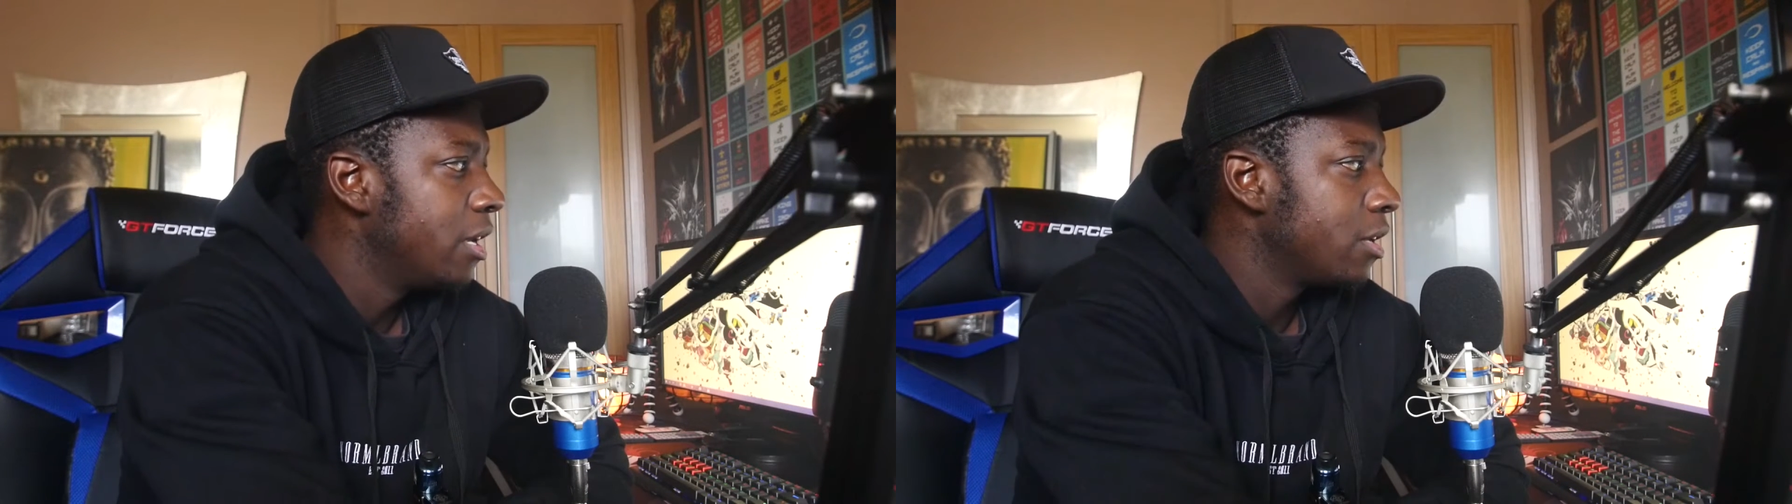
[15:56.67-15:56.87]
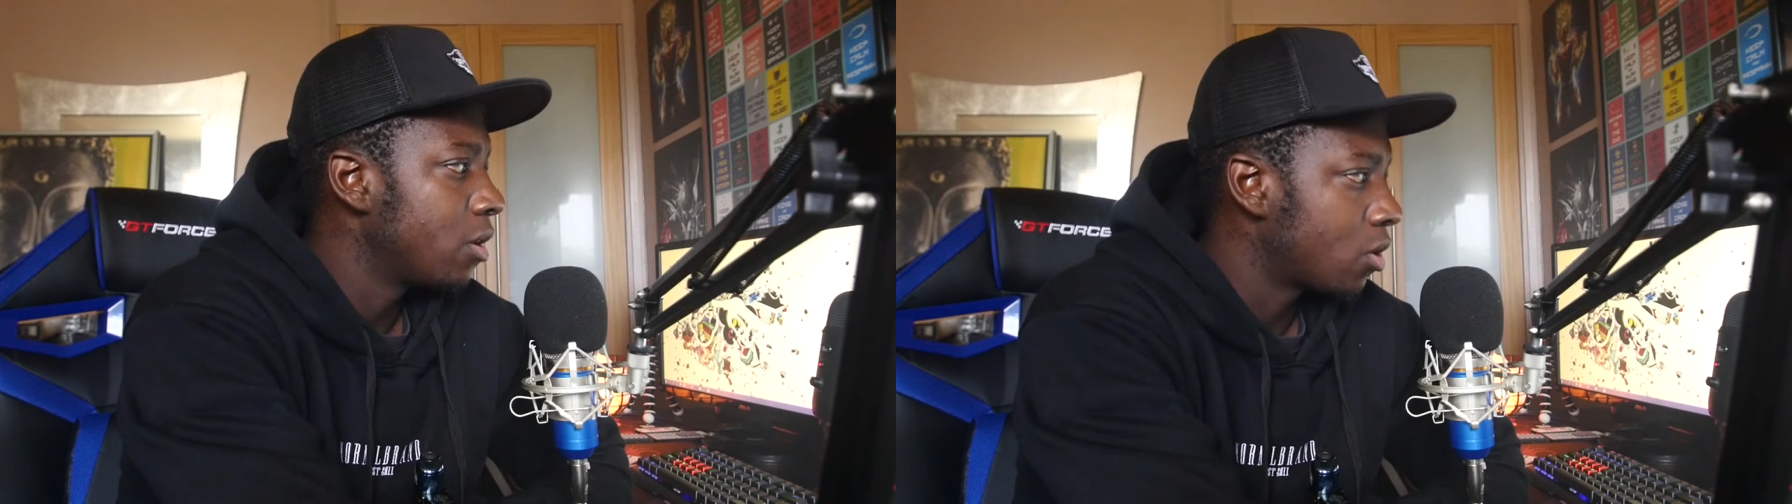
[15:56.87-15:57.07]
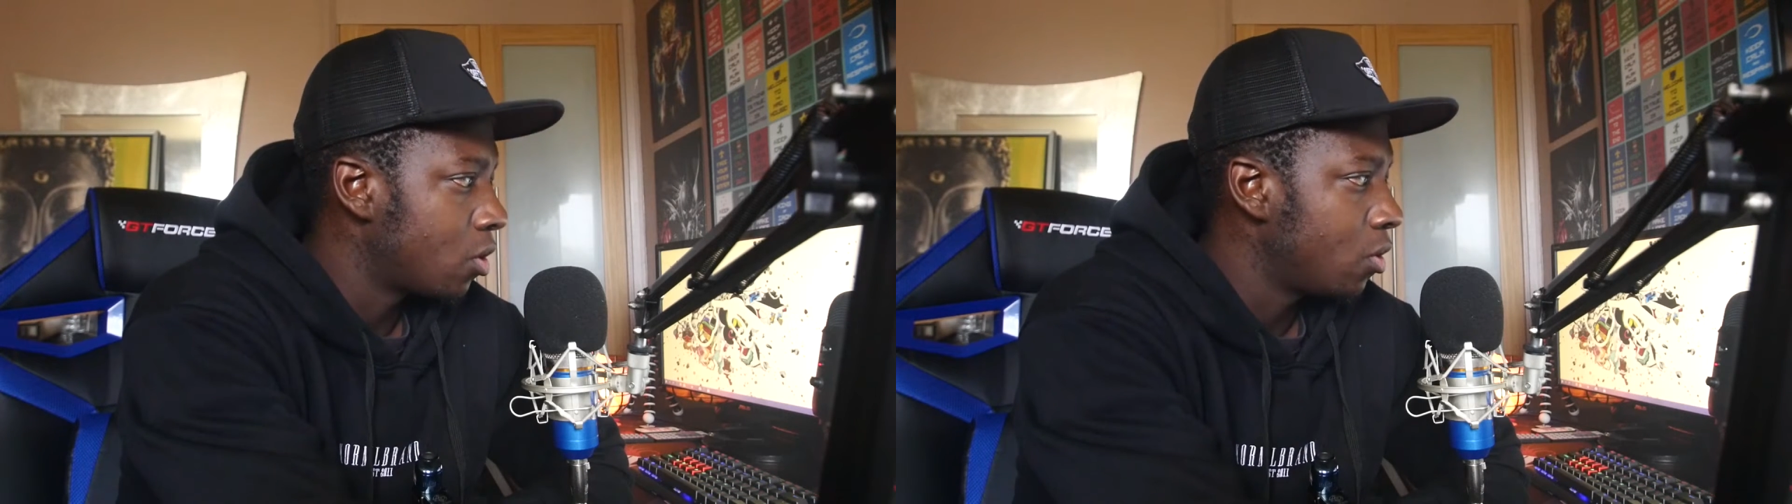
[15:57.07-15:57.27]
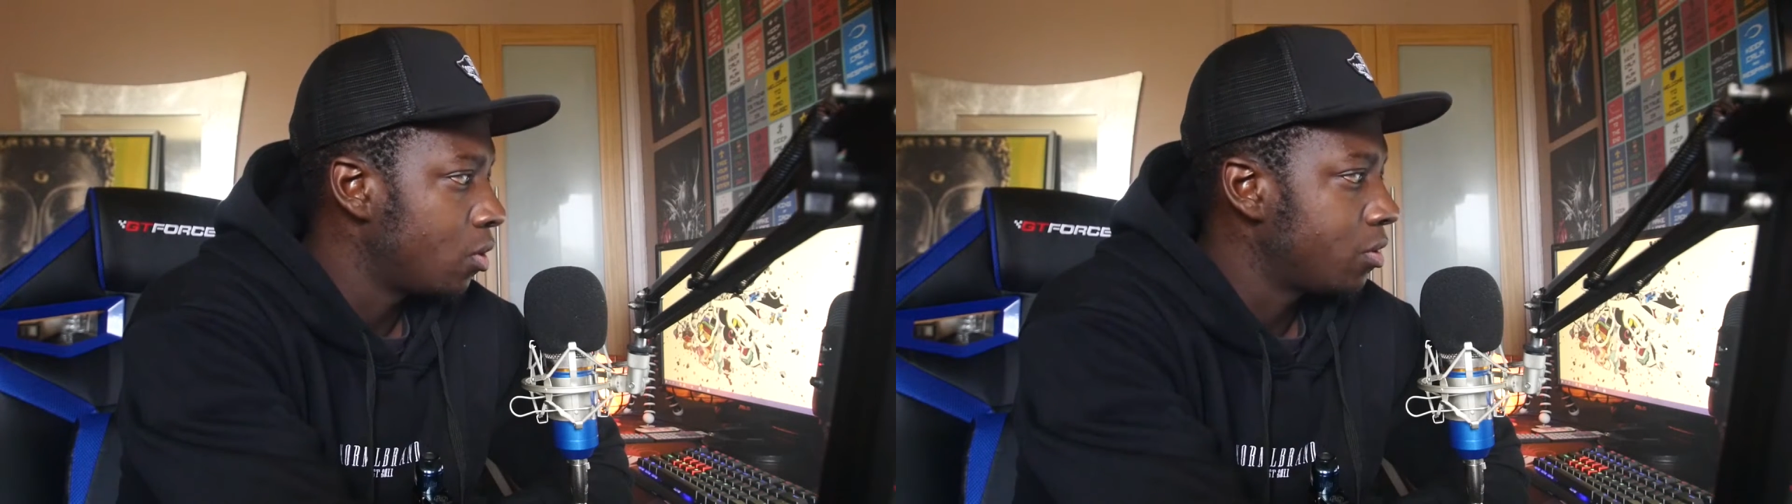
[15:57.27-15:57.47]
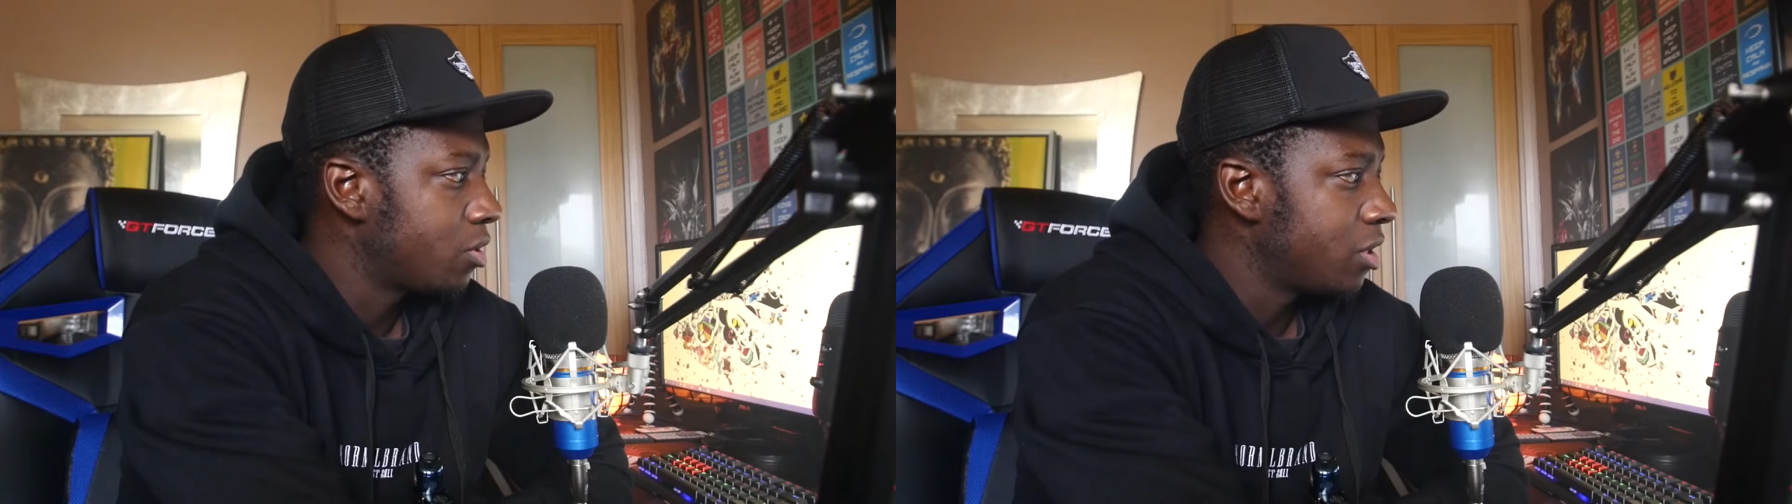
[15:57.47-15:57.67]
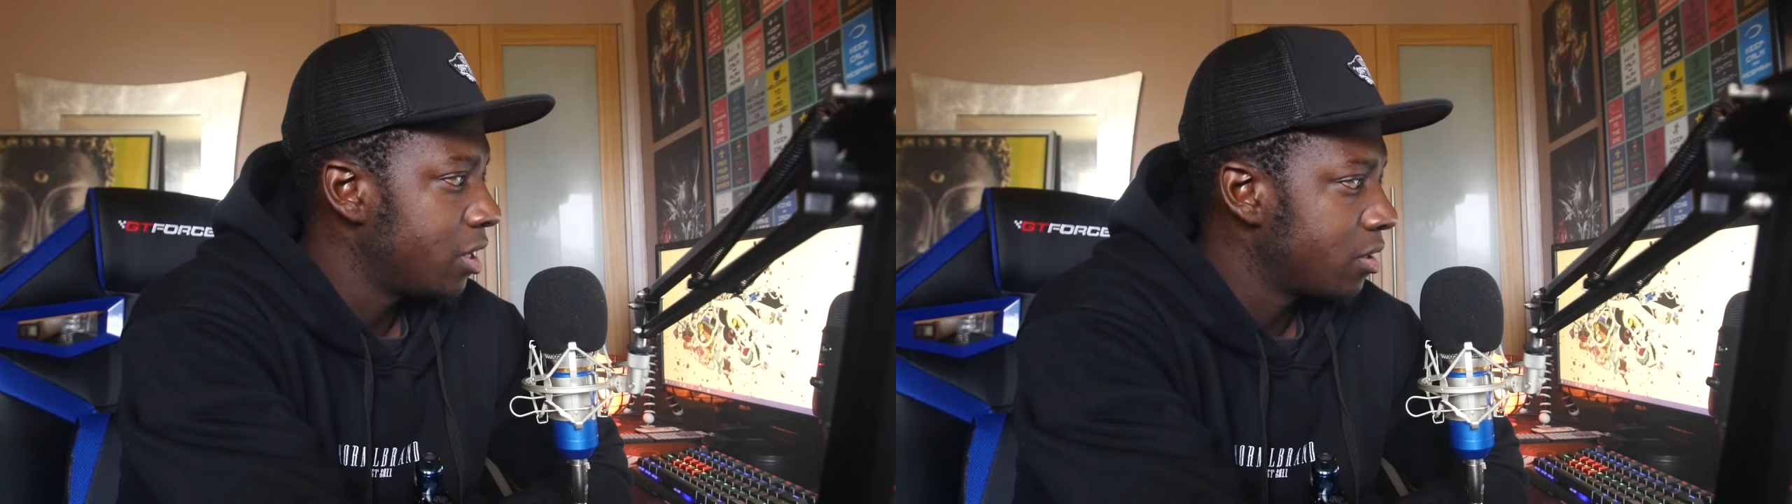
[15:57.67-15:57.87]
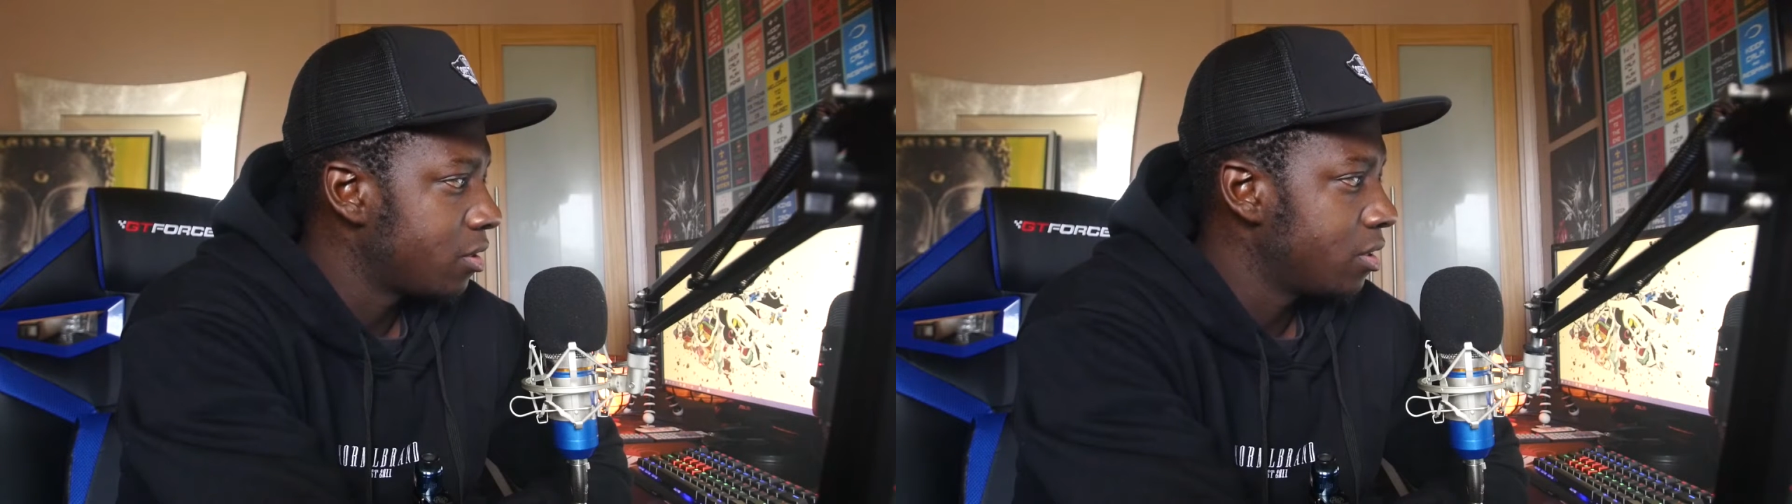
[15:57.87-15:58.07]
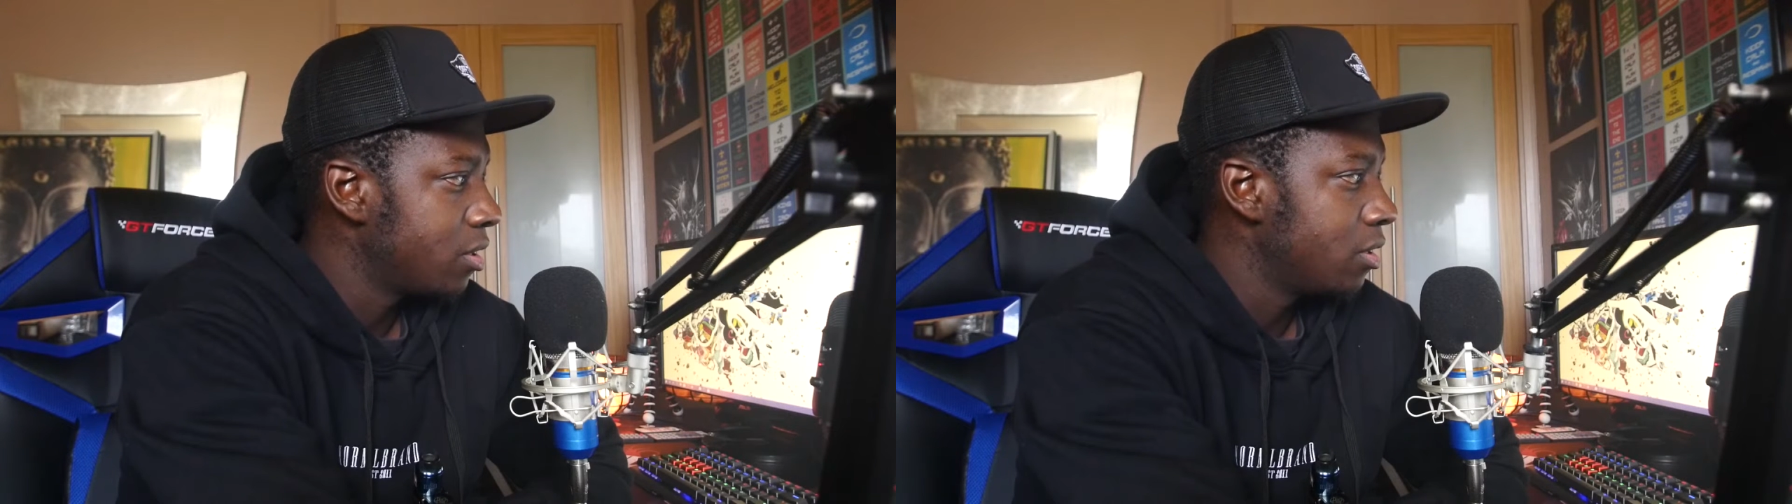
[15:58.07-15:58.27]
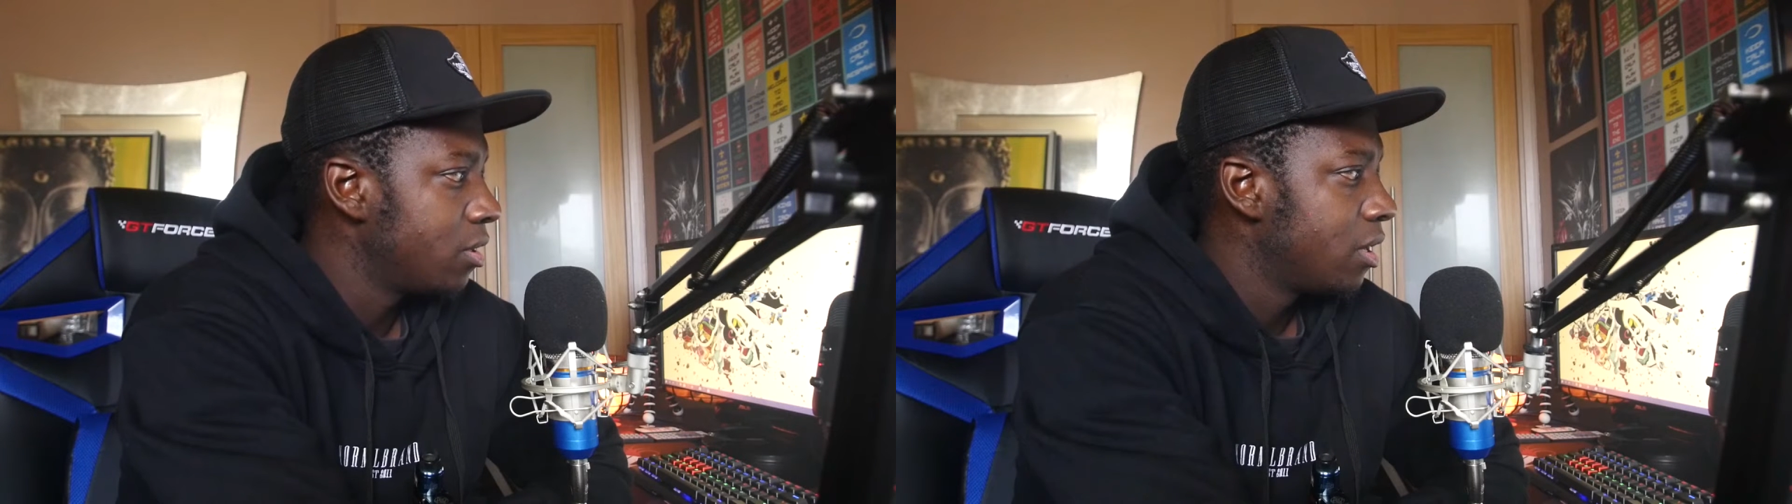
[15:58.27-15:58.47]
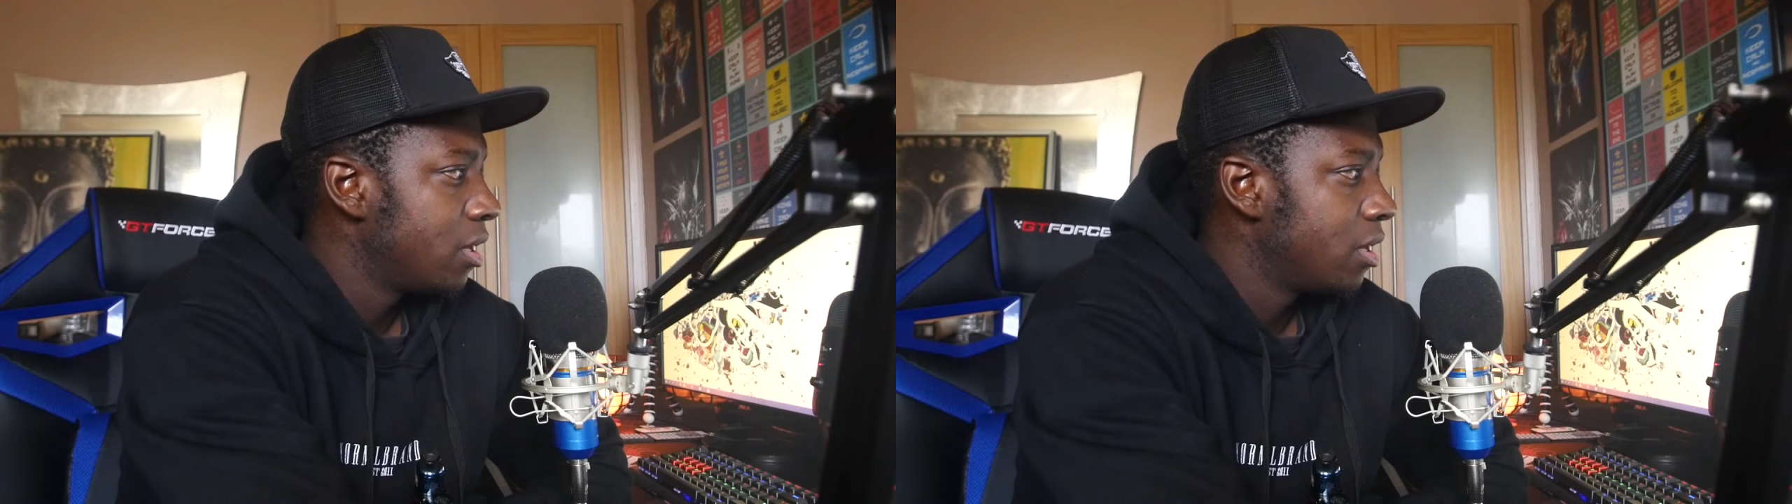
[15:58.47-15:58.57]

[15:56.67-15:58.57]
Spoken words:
You got gold, stainless steel,